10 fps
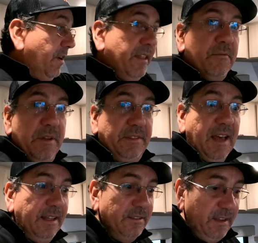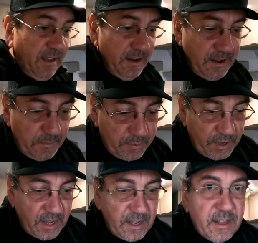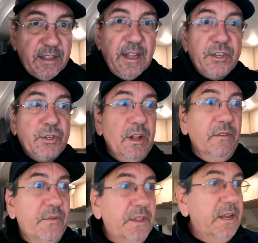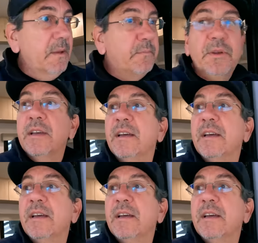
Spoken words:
together with that lip, that shelf with the lip.